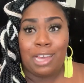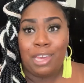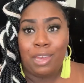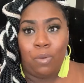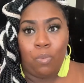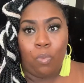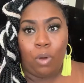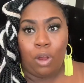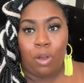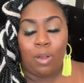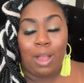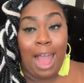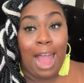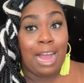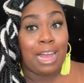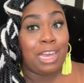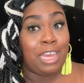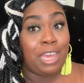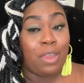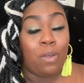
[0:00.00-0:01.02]
couldn't work. I
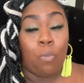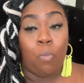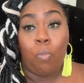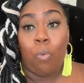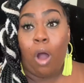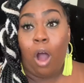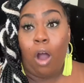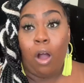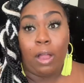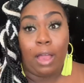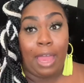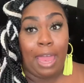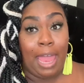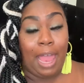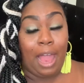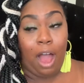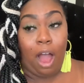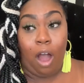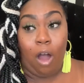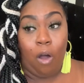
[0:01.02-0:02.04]
couldn't walk
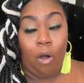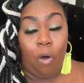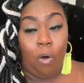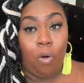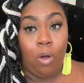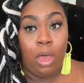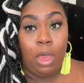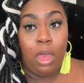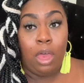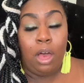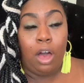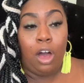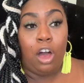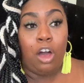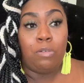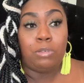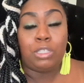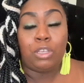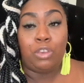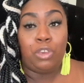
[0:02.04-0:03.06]
at all.
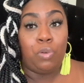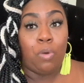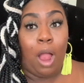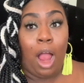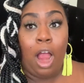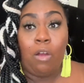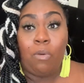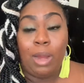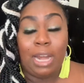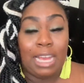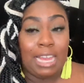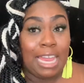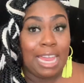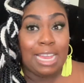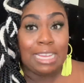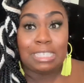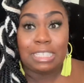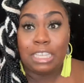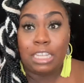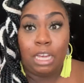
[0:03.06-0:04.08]
So you already
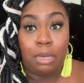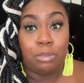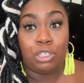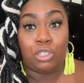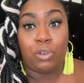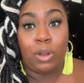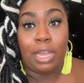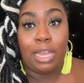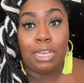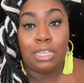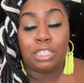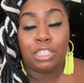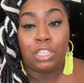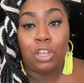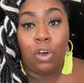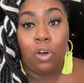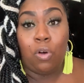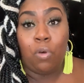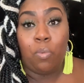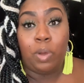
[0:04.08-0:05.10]
can't sit up straight.
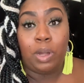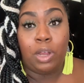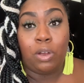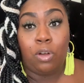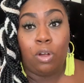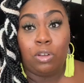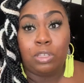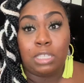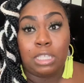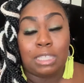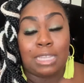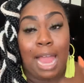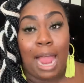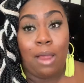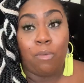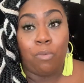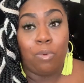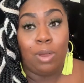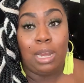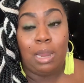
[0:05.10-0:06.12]
So when the necrosis
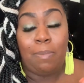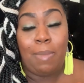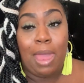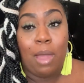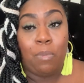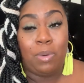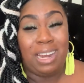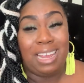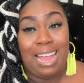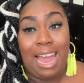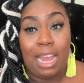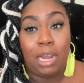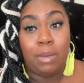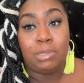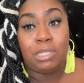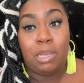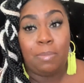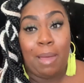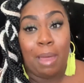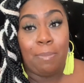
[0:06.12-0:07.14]
got really bad, when it got
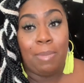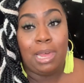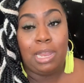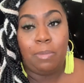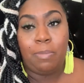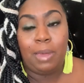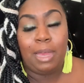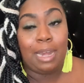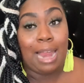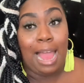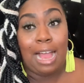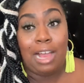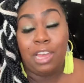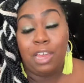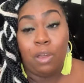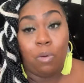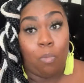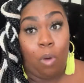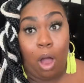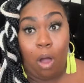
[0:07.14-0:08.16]
up to my belly button, I
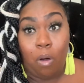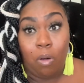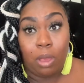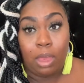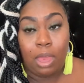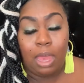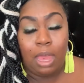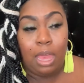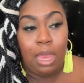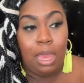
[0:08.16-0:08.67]
couldn't walk.